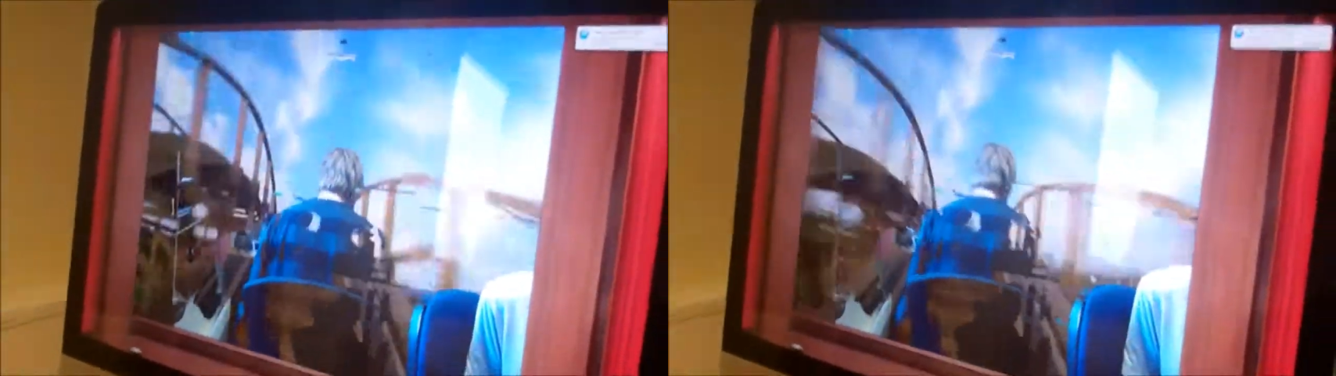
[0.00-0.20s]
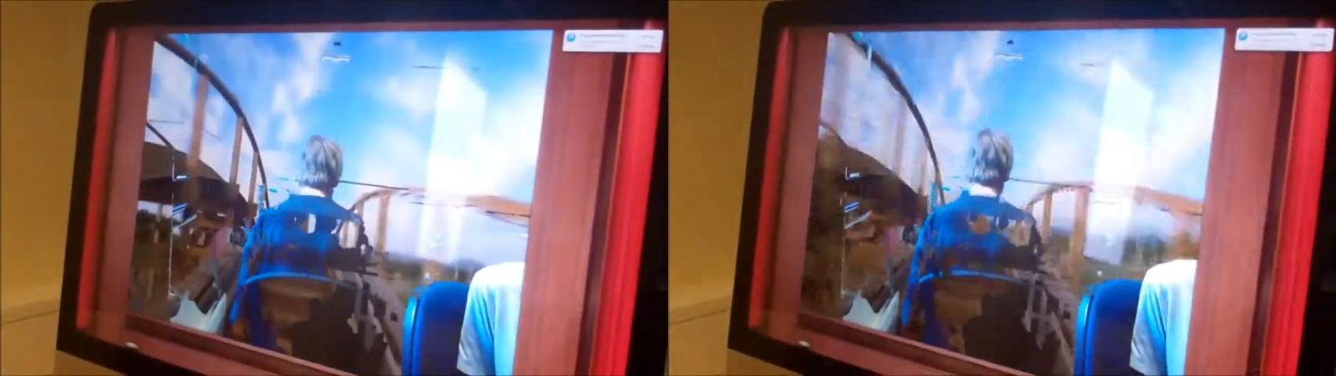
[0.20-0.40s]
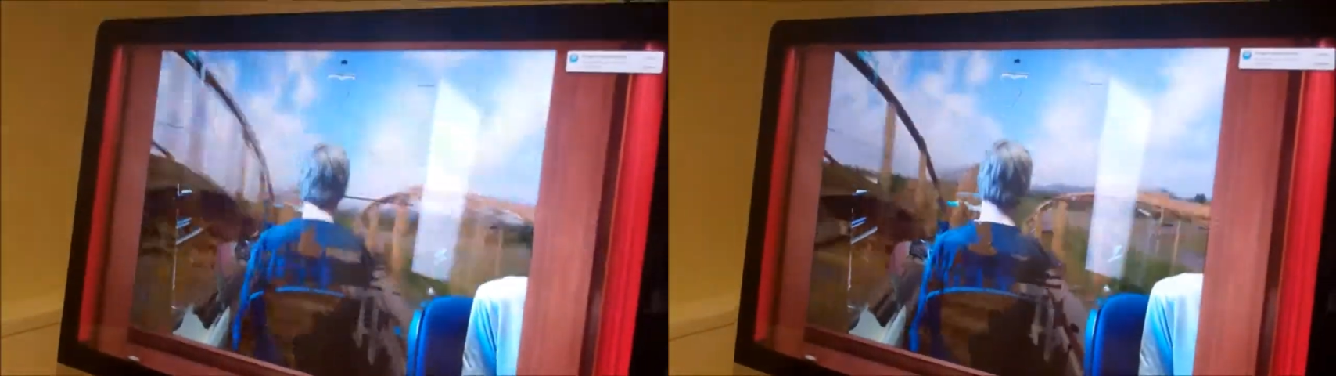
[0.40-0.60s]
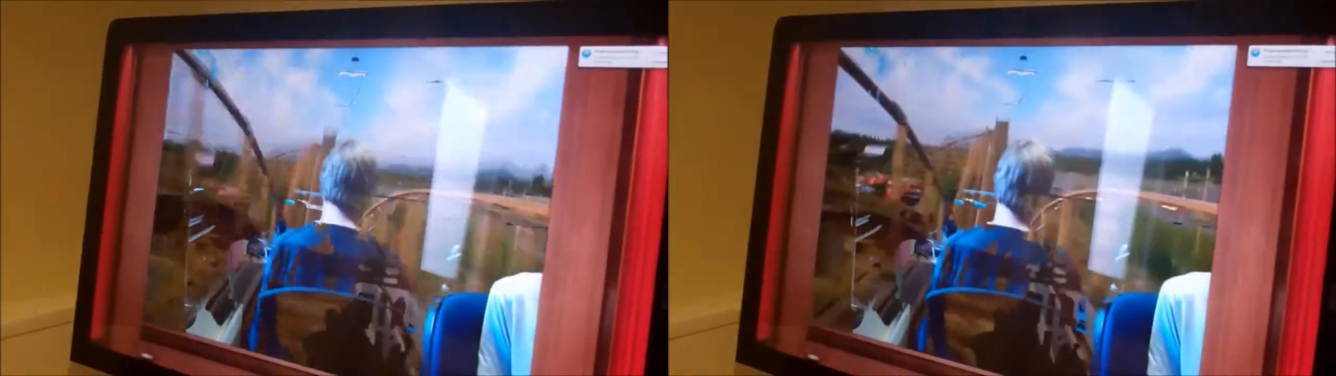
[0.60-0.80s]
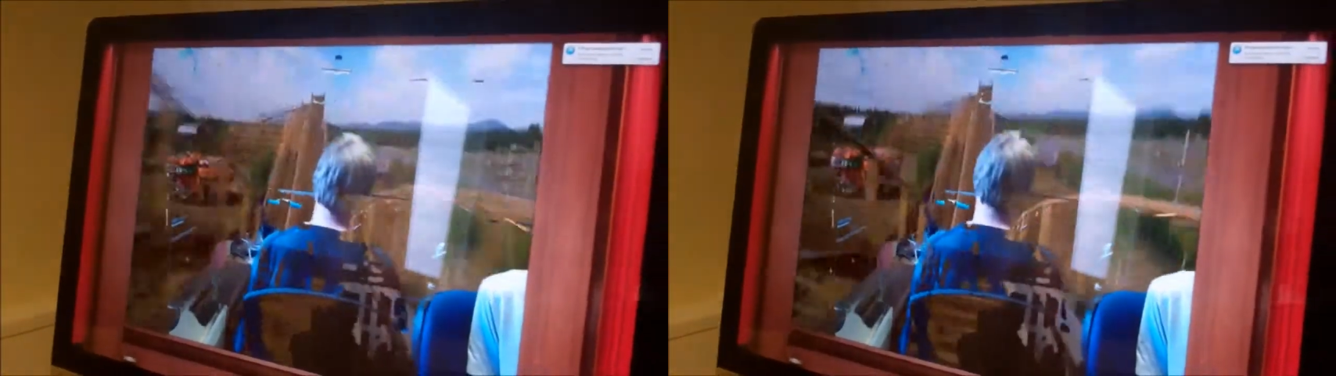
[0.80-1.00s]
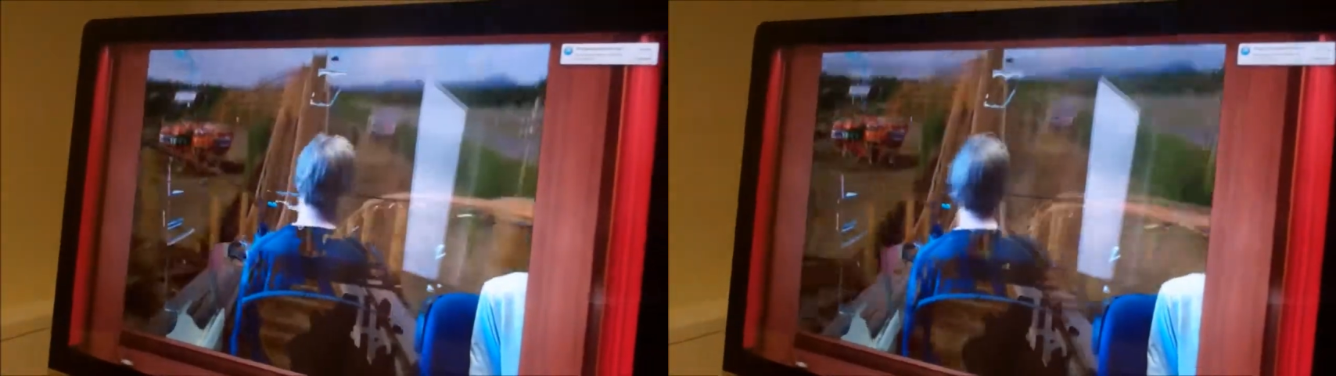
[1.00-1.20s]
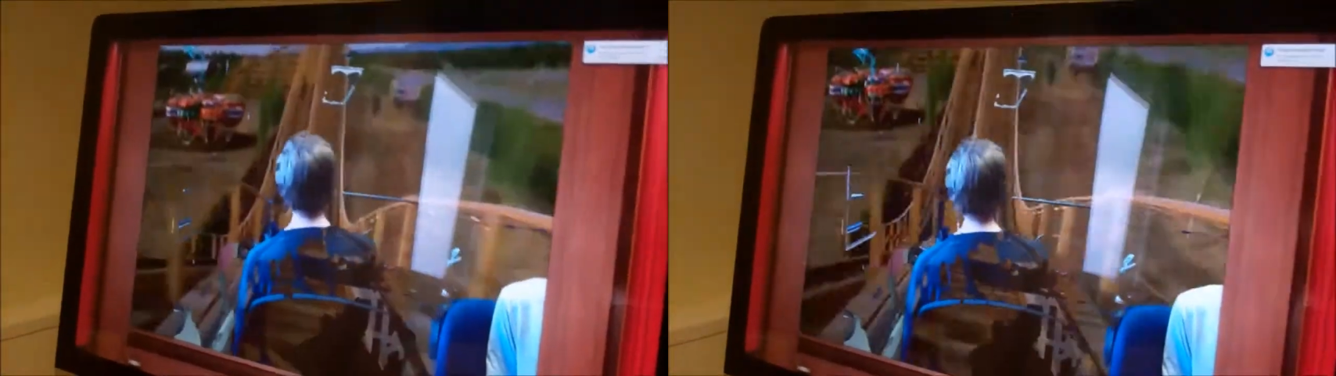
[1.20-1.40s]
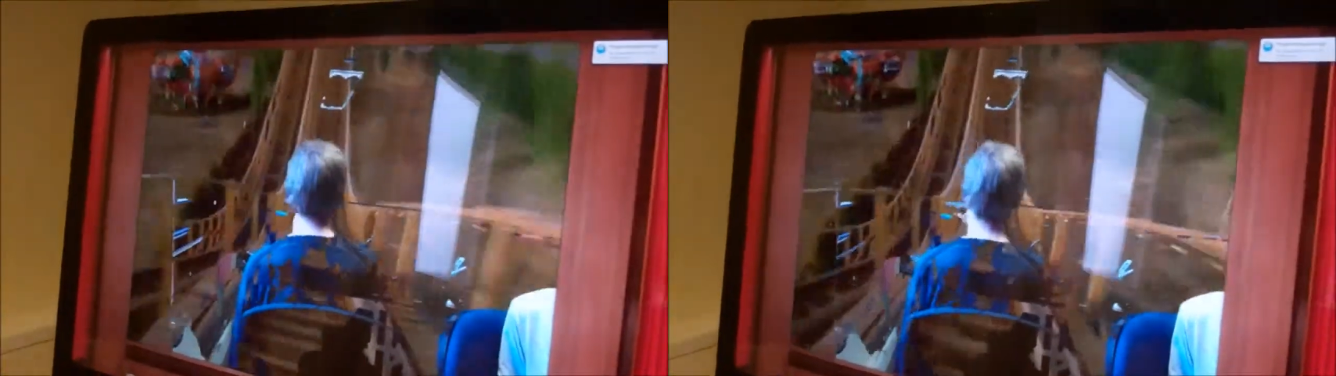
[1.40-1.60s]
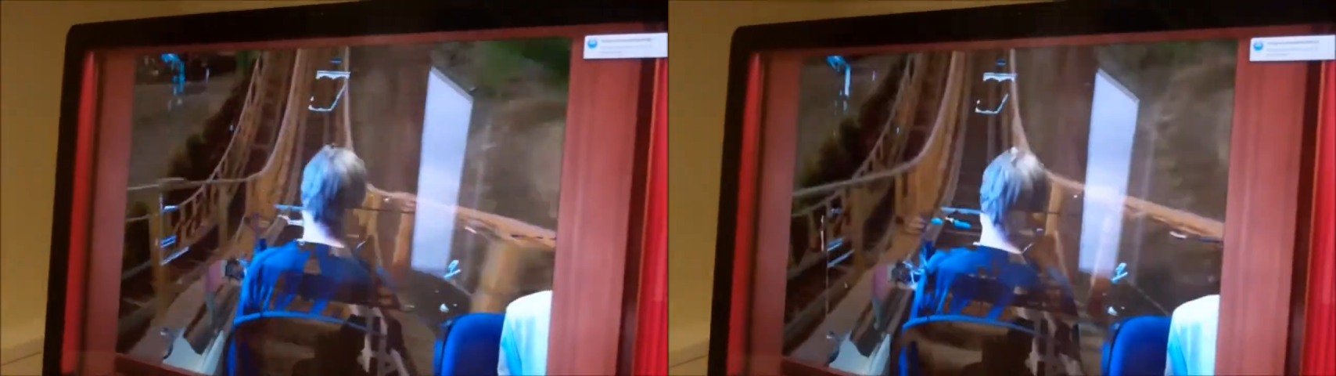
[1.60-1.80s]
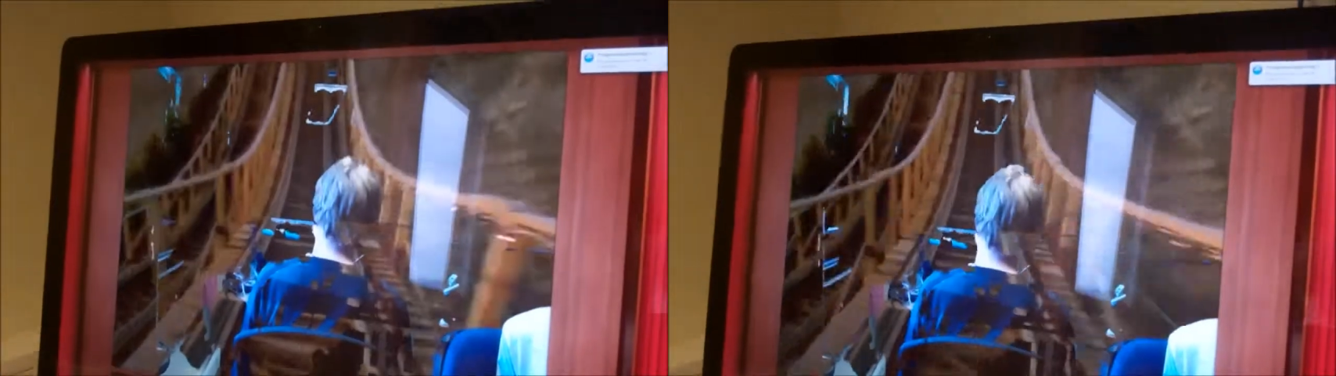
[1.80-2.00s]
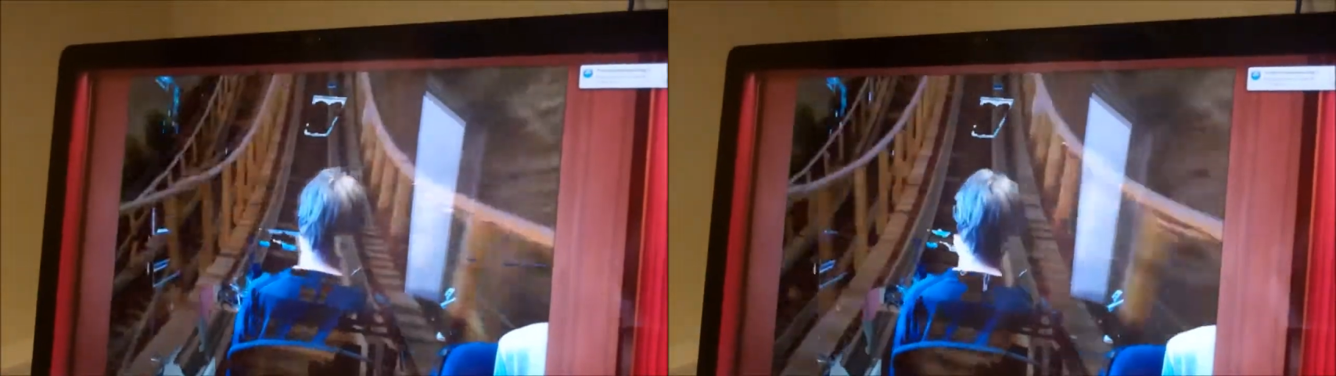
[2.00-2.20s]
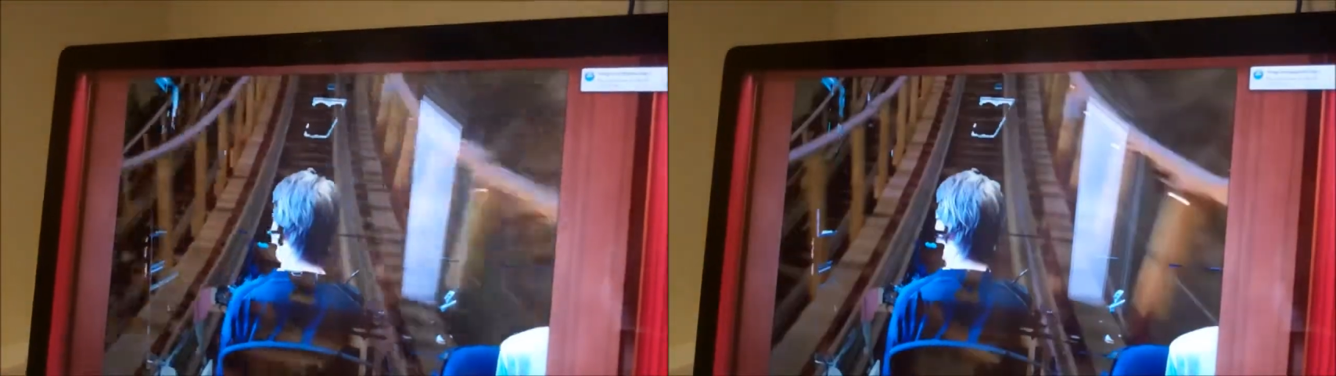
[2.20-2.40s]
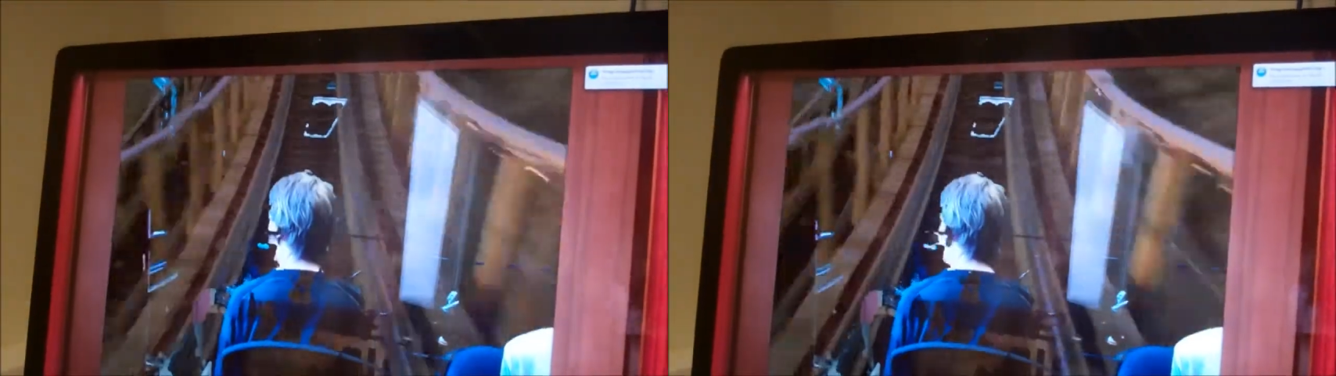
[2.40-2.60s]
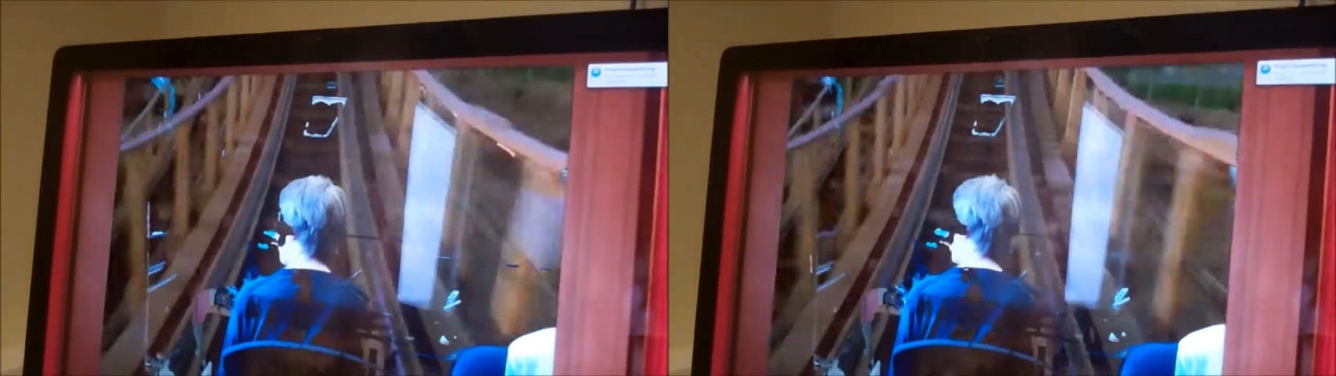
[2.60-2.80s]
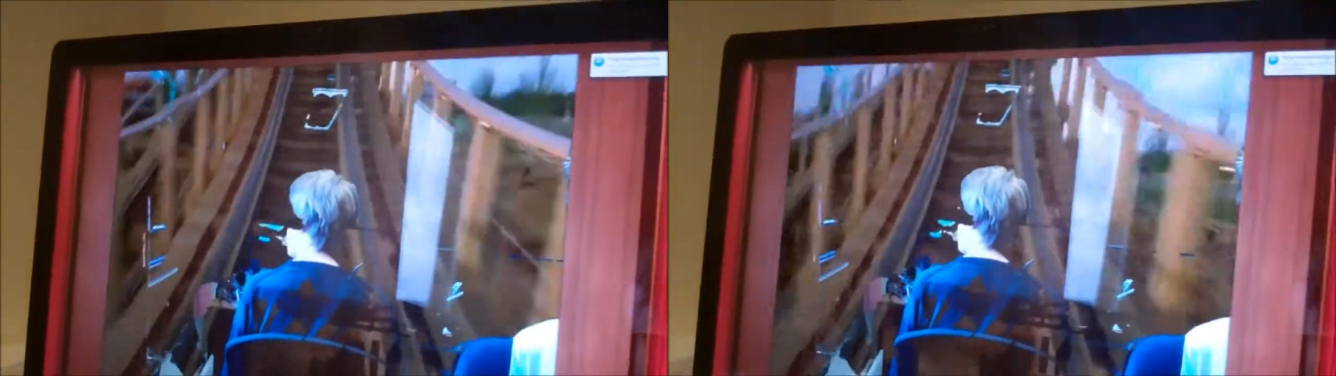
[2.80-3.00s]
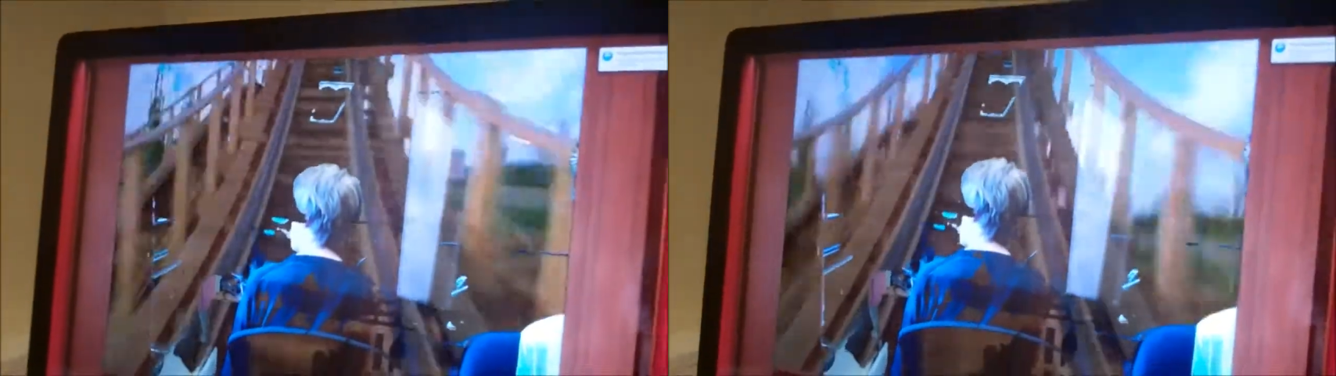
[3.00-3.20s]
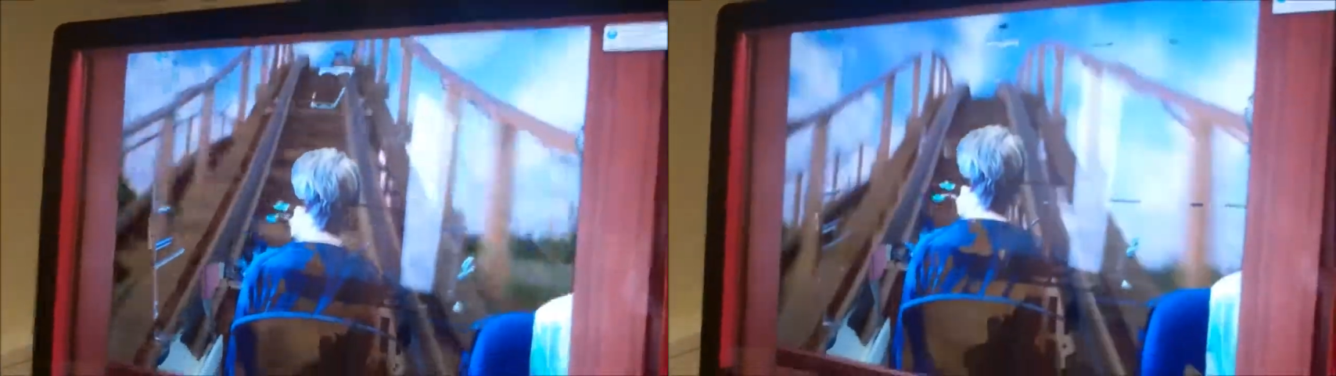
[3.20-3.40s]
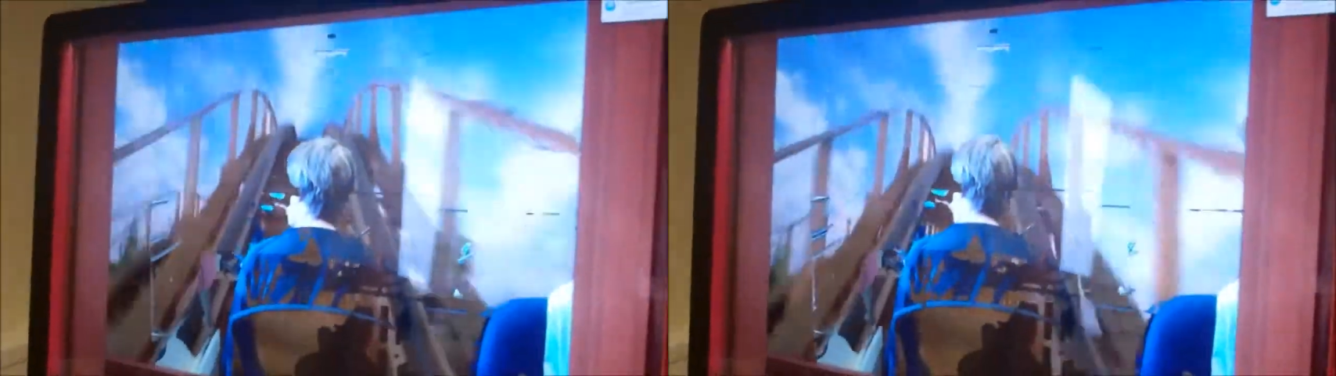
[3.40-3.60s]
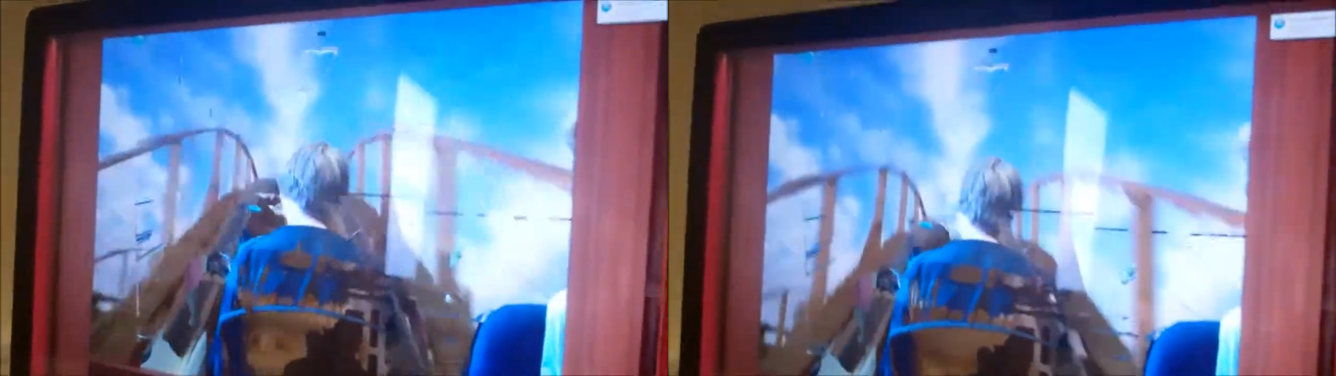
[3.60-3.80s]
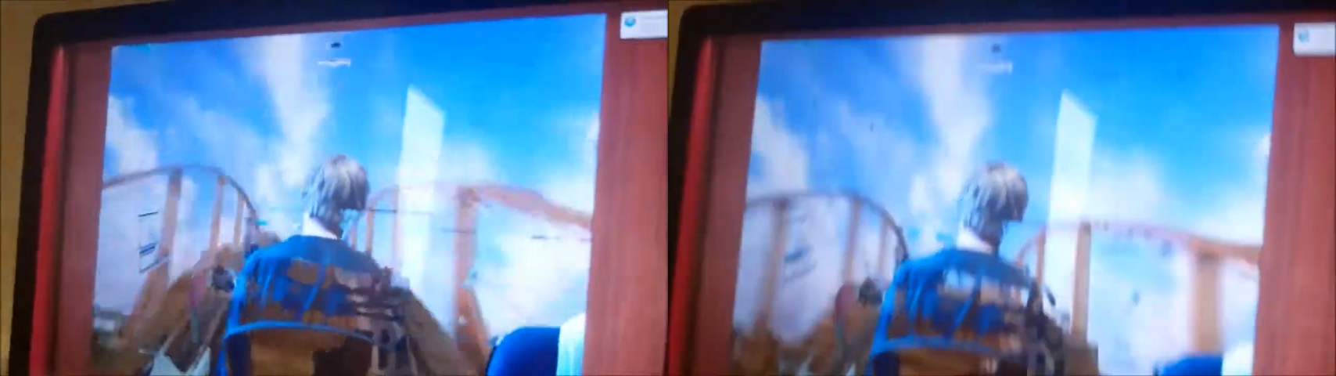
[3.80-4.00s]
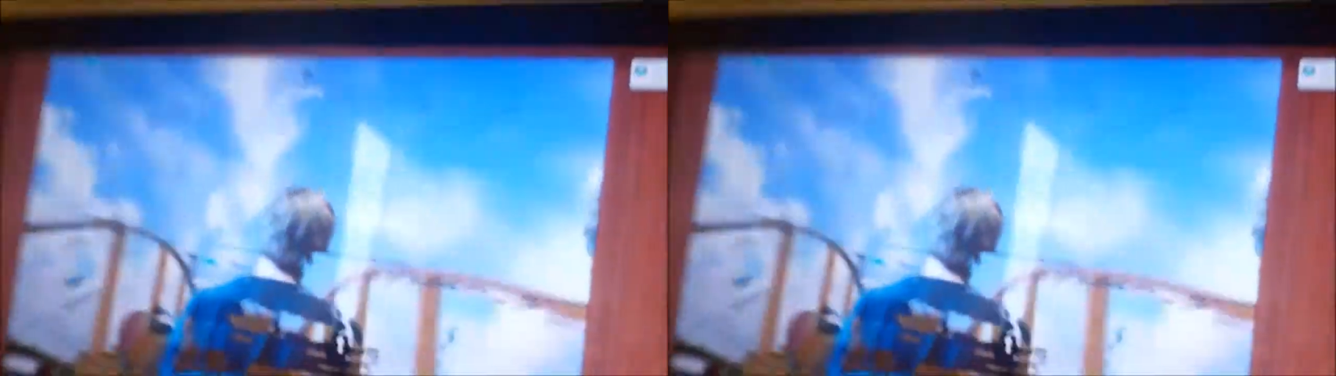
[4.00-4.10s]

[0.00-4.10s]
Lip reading: [unreadable: no face in view]